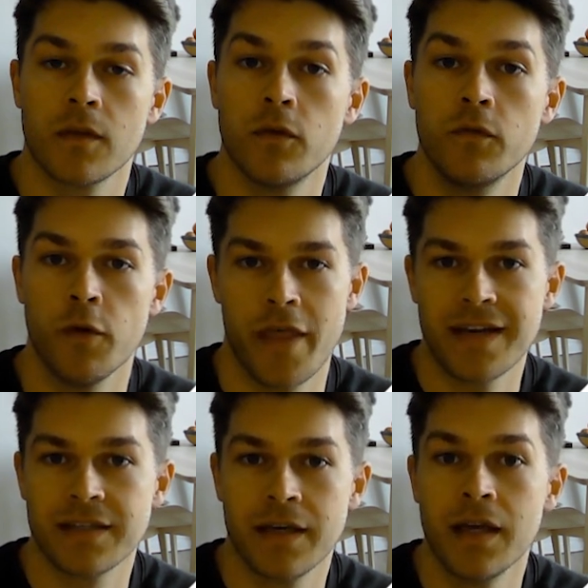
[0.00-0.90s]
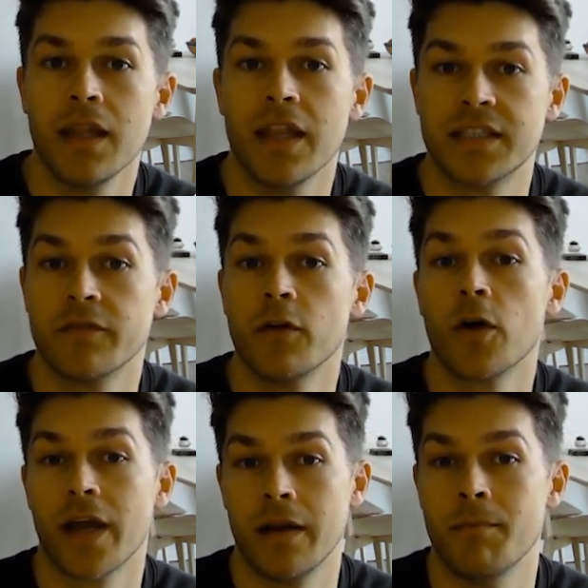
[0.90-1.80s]
For that, let's have a
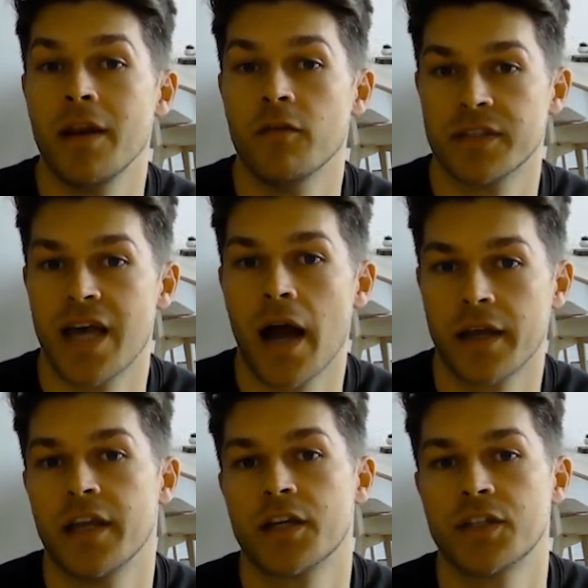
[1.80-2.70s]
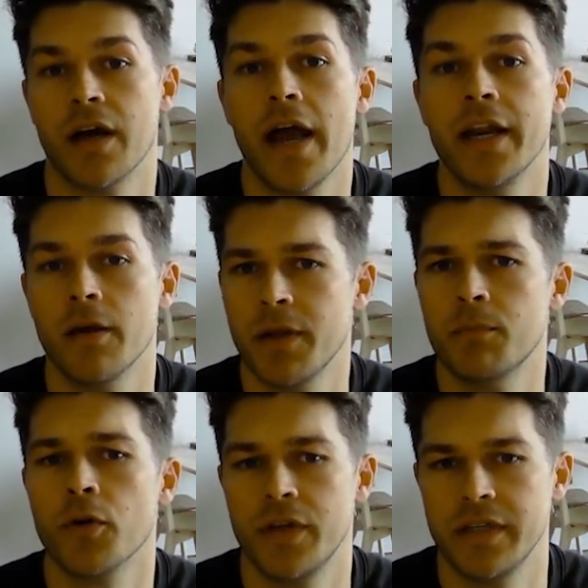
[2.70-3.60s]
look at ManiVault's architecture in a bit
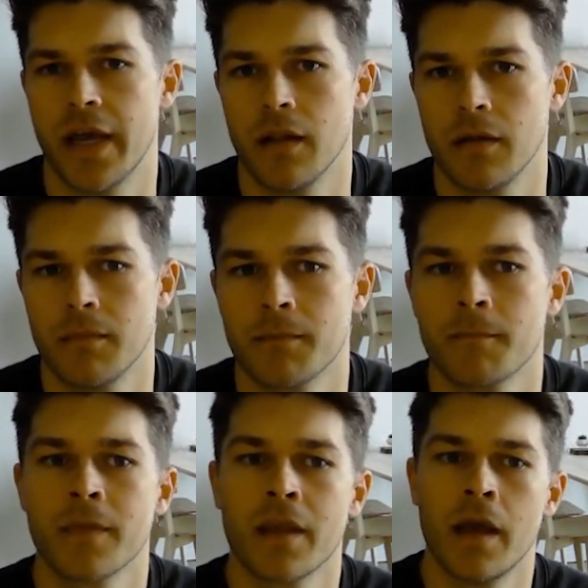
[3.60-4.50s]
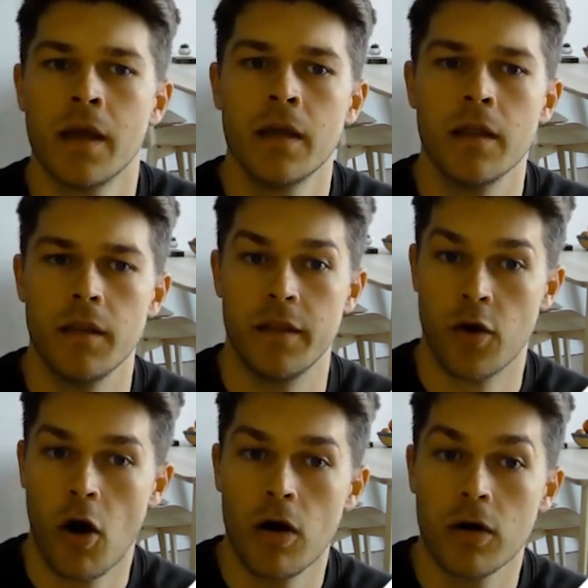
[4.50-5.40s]
more detail. The
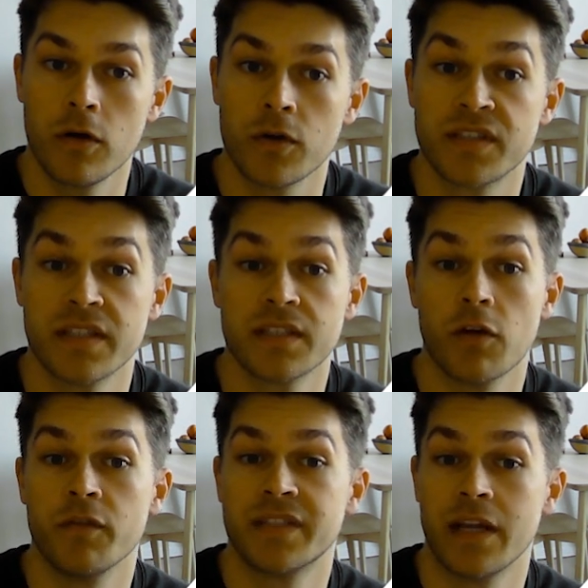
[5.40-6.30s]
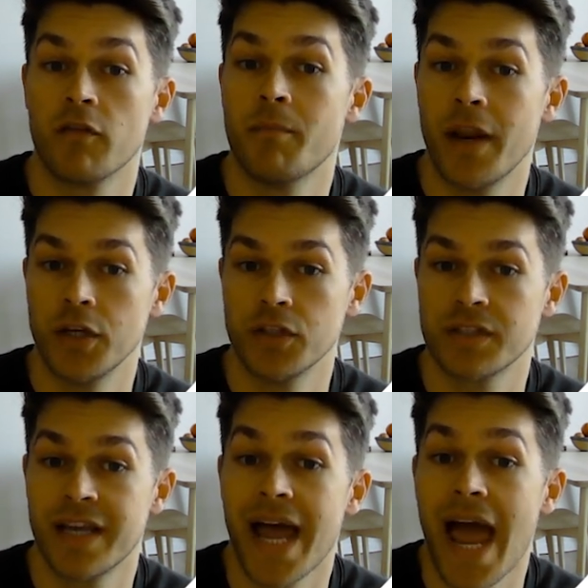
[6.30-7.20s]
core consists of a set of managers,
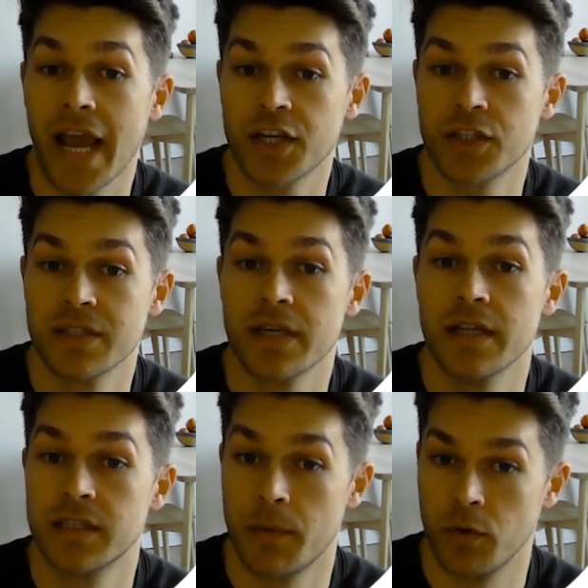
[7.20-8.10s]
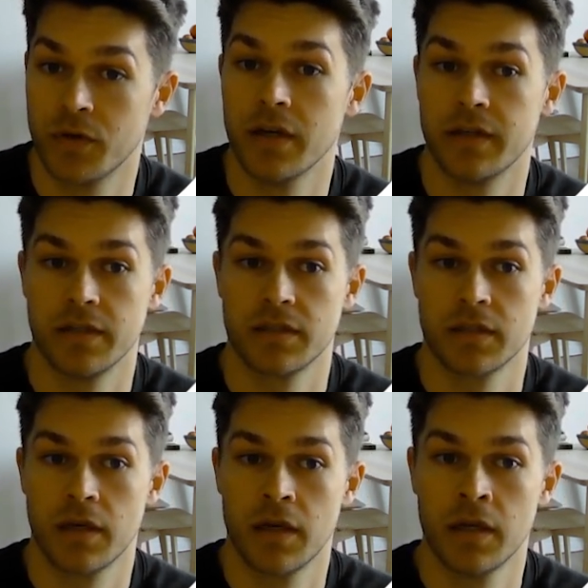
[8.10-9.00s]
actions, and some utilities.
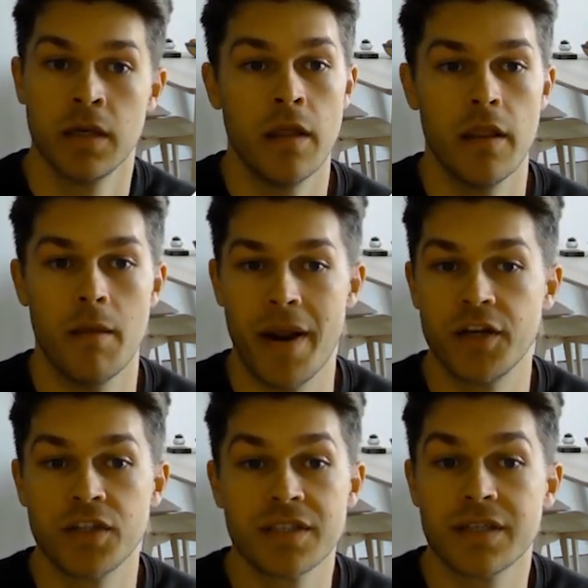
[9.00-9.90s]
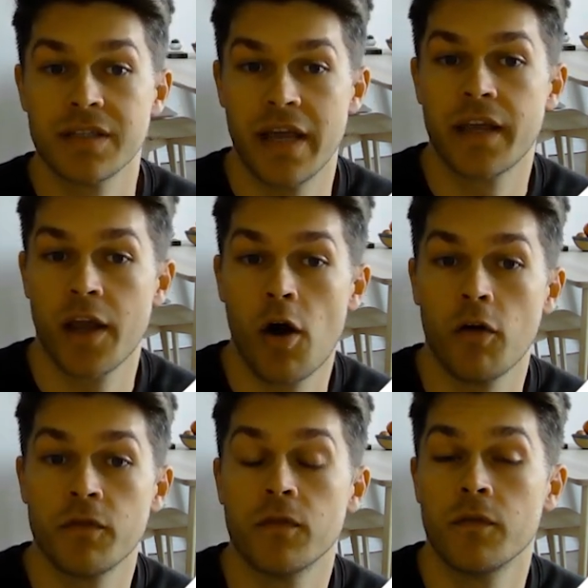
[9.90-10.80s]
The managers take care
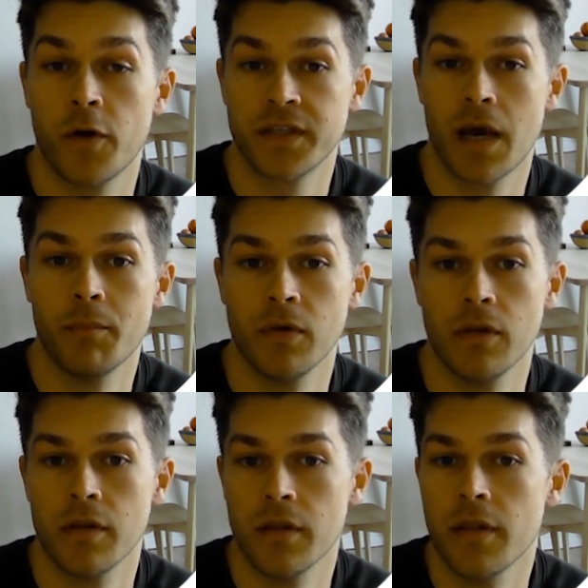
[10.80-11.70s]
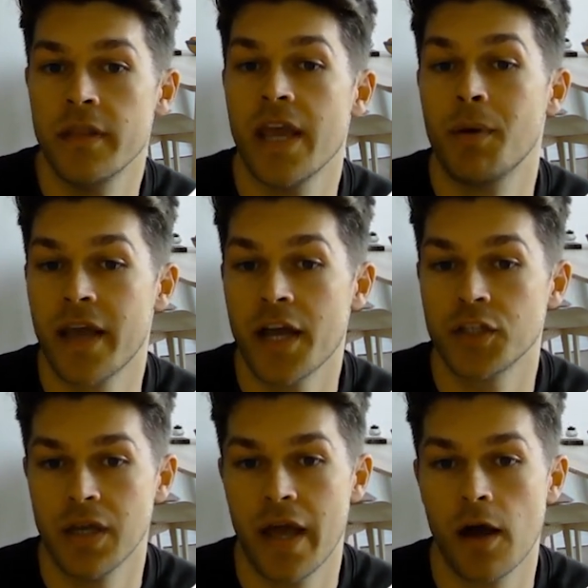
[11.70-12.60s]
of, for example, the application
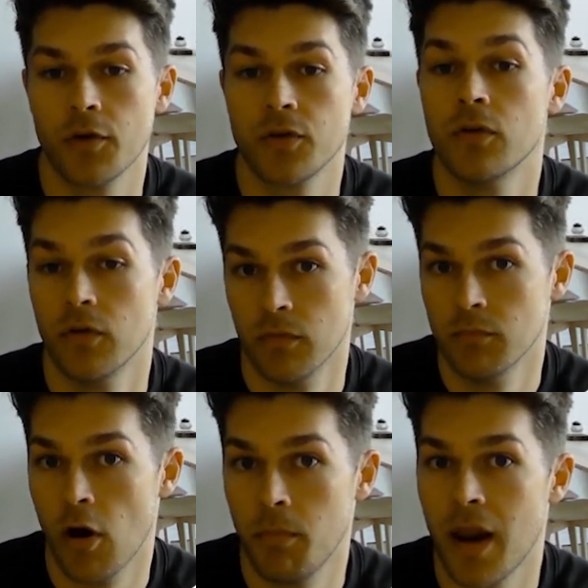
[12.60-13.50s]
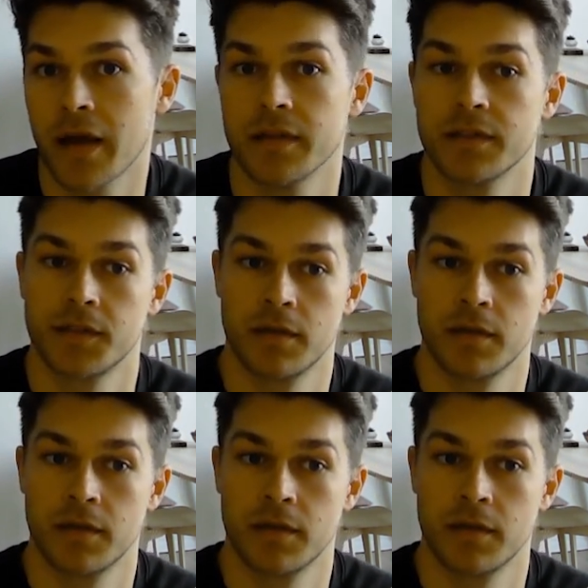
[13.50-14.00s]
layout, or plugins.